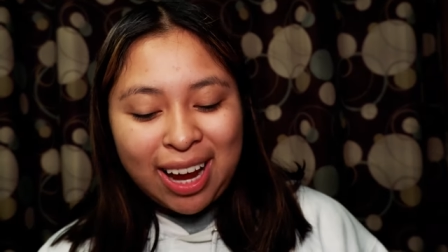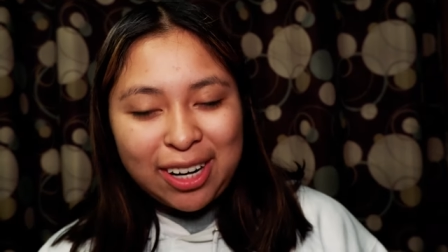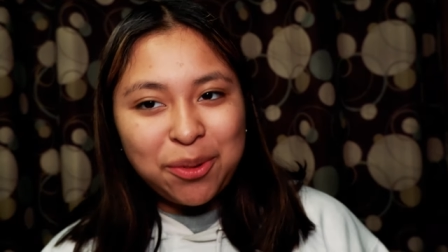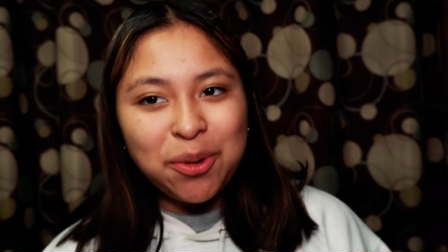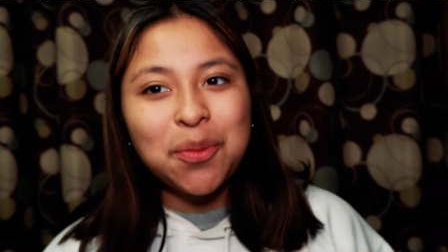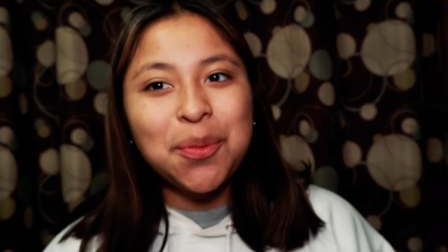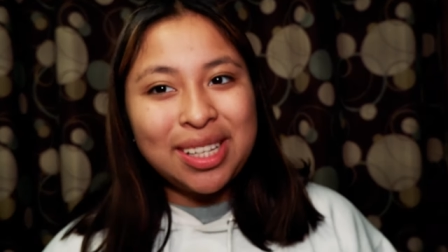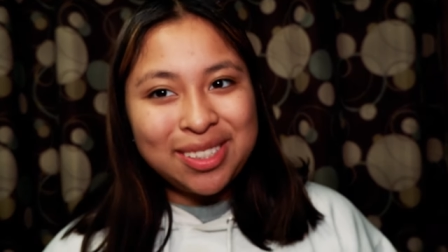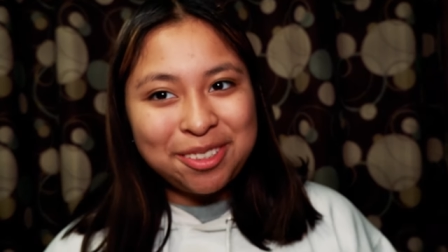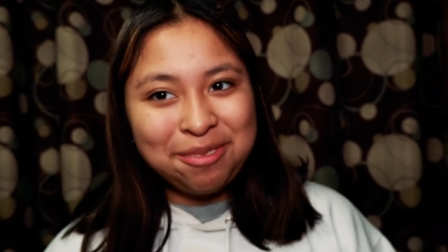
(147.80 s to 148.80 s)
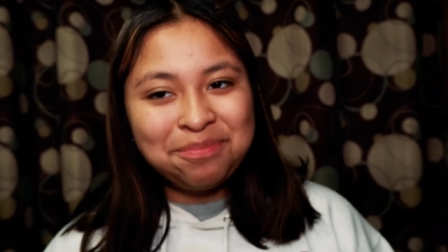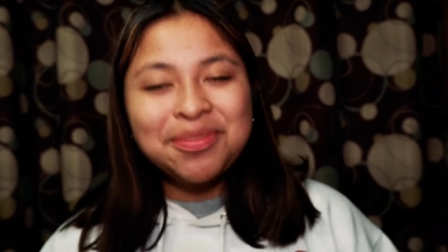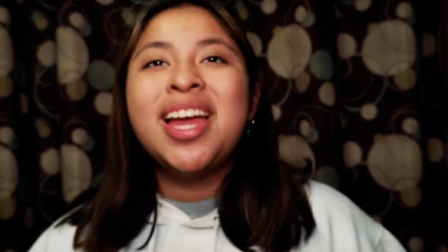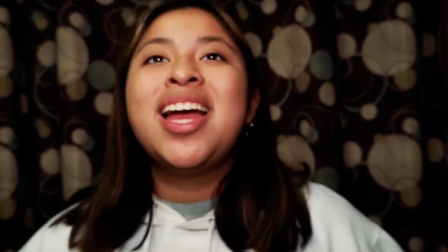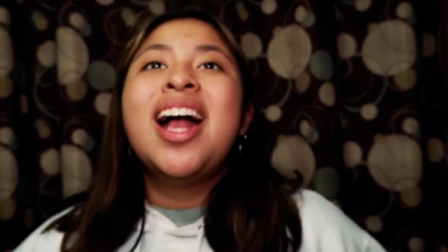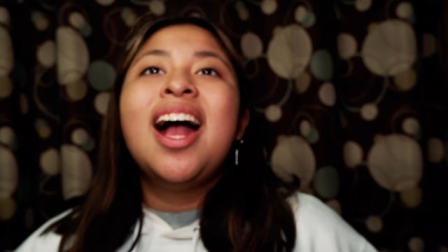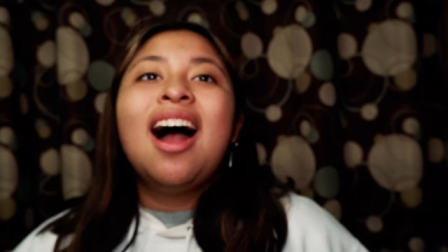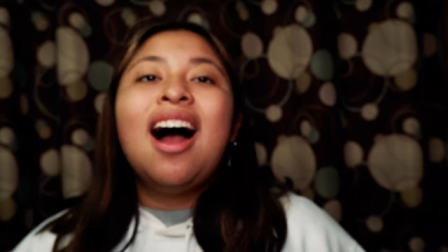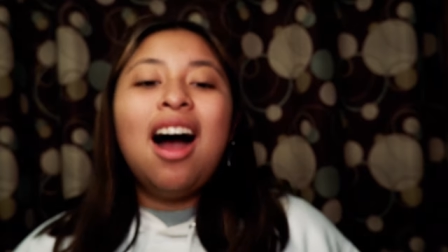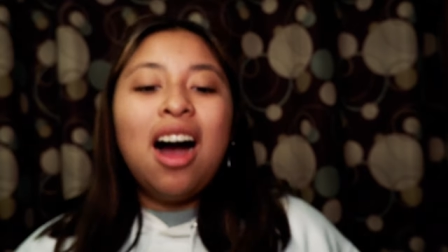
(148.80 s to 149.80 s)
I do know the rest.
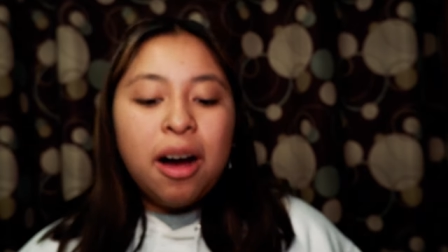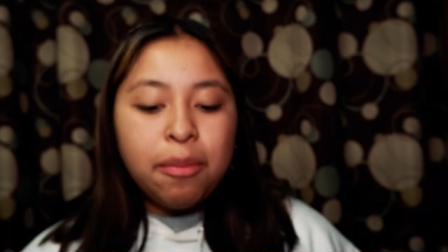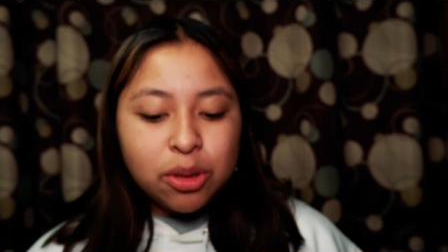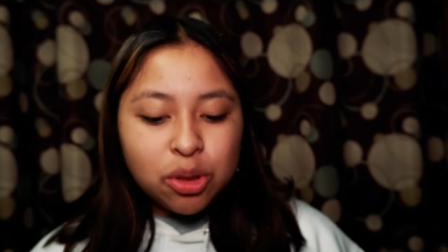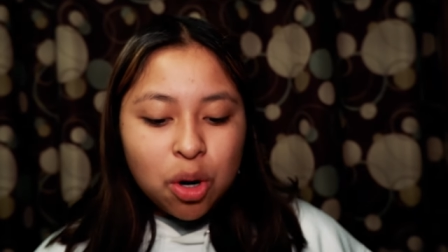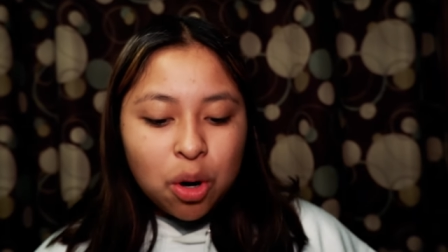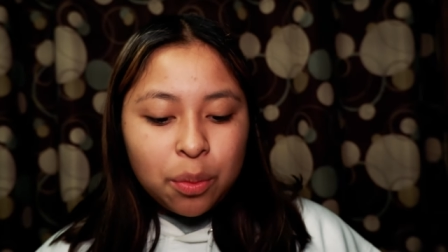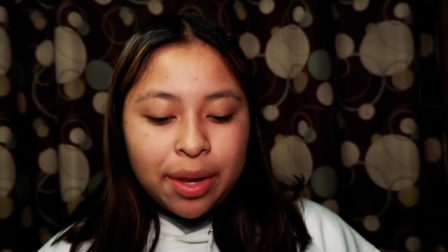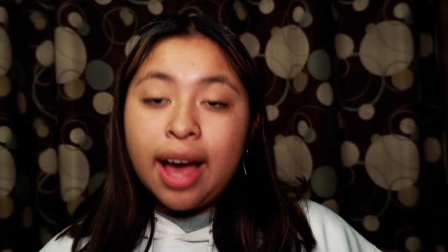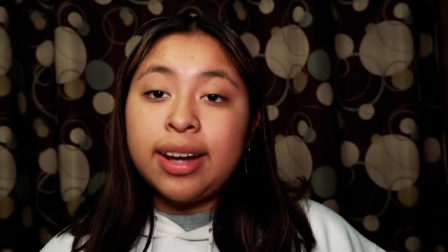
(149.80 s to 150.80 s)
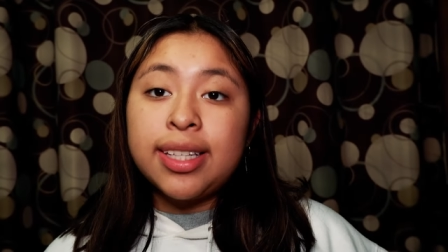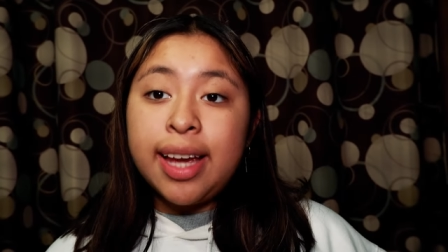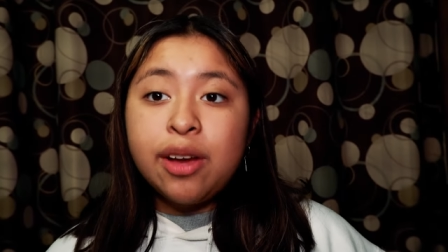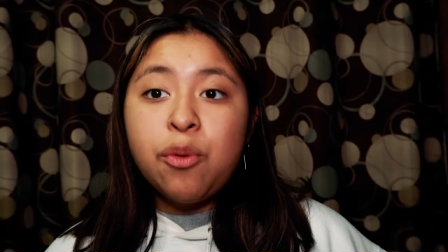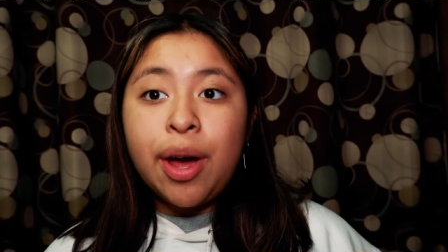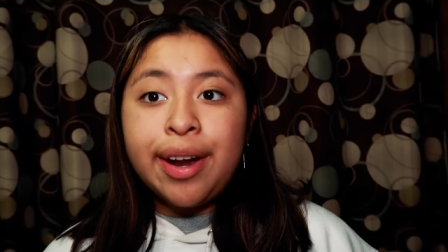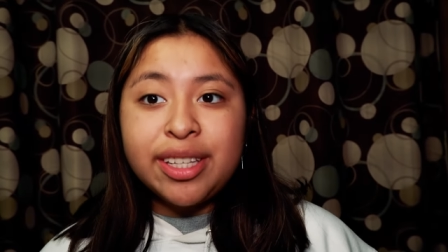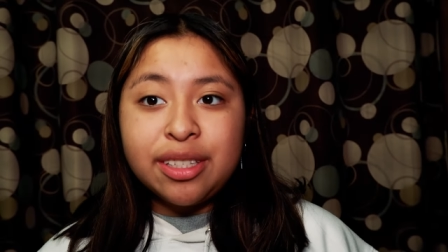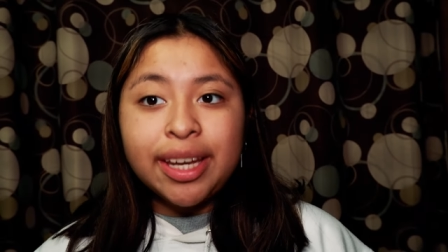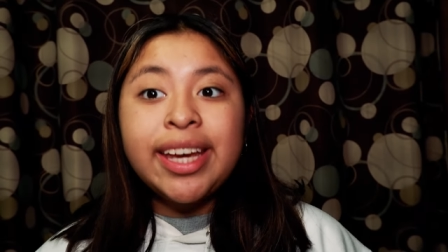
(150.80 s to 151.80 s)
Um, so yeah, deciding when
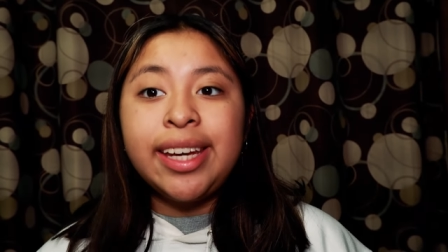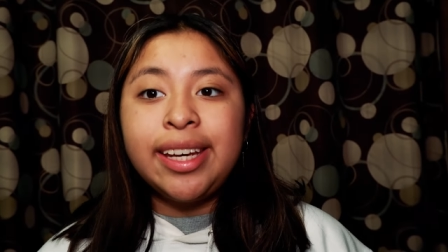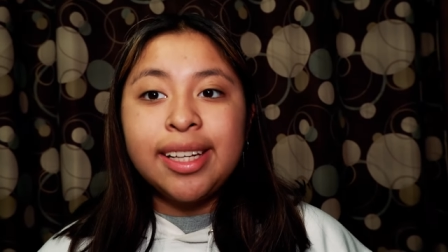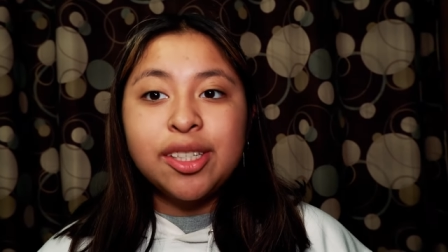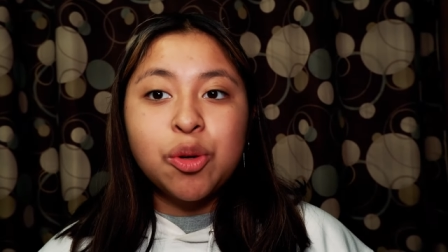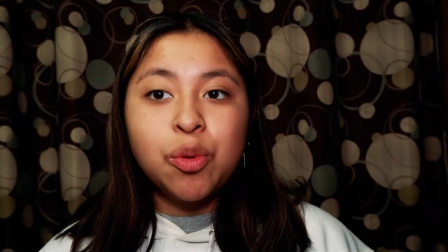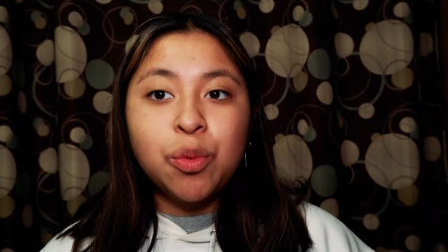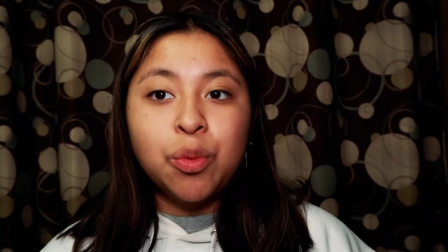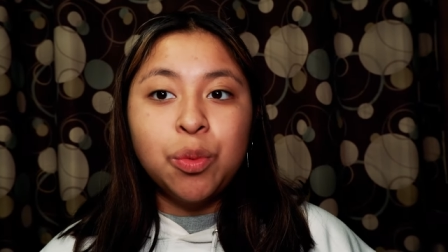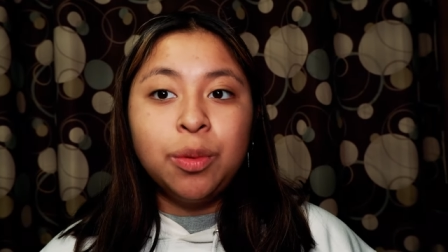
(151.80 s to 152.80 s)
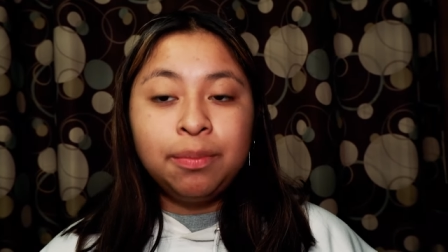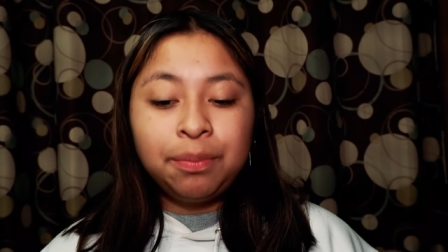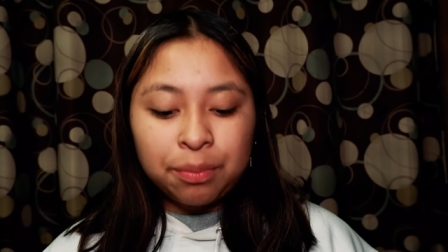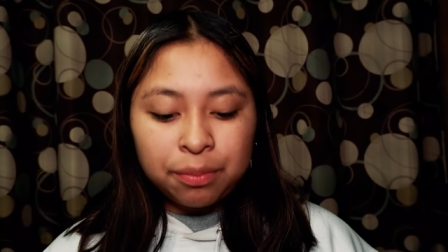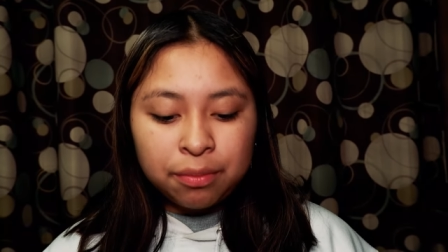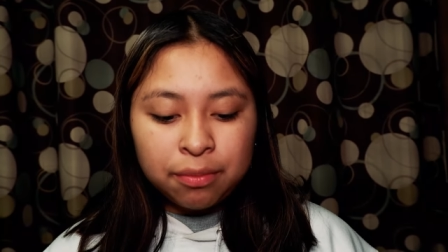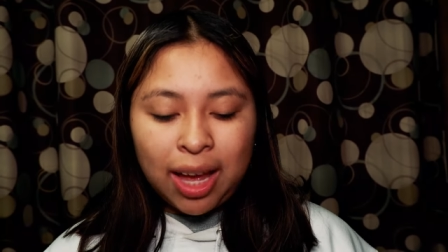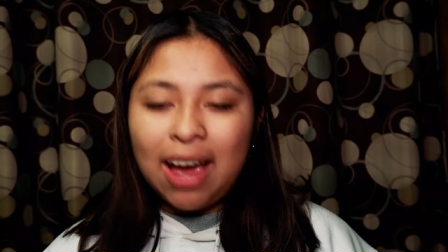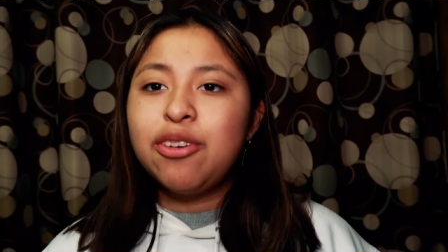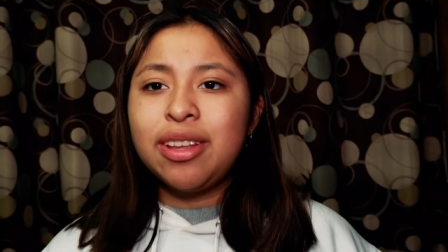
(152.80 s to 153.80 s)
is key to
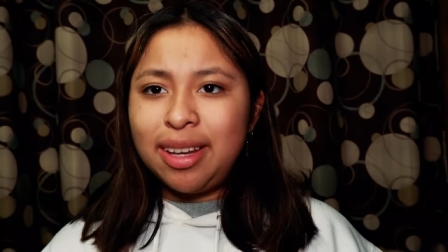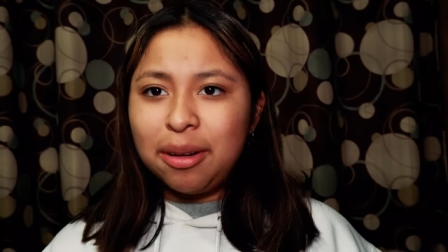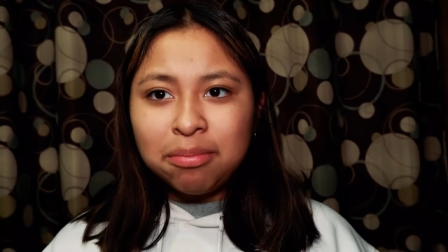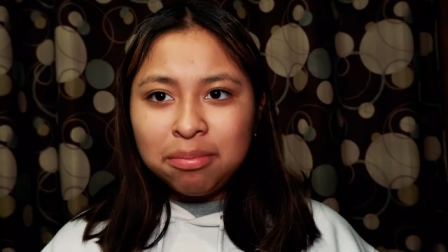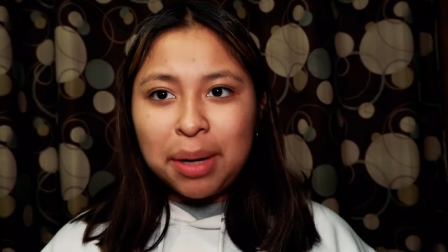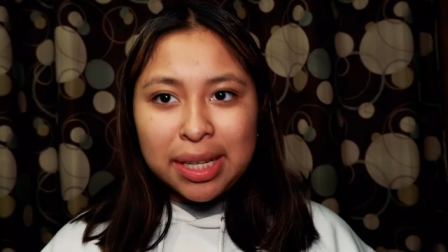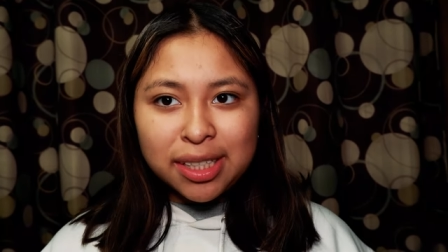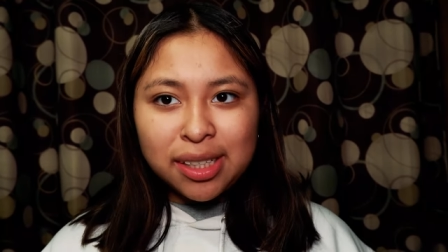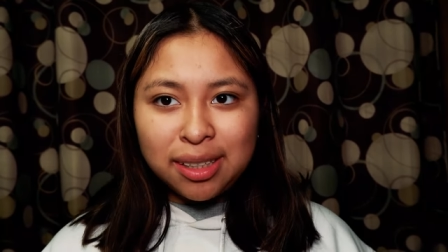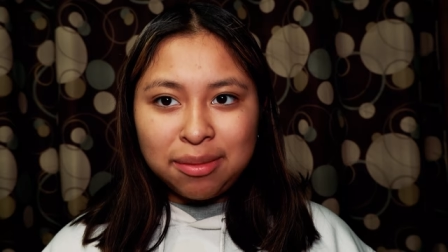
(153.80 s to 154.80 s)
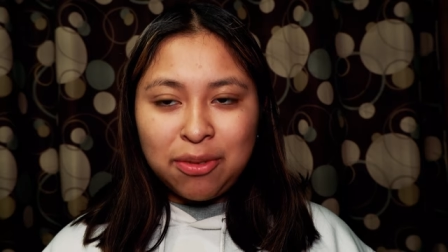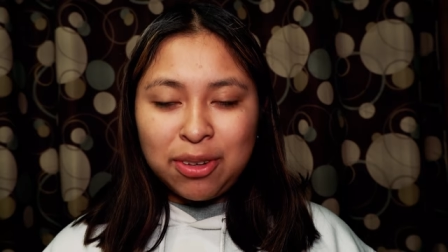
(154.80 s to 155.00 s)
everything, basically.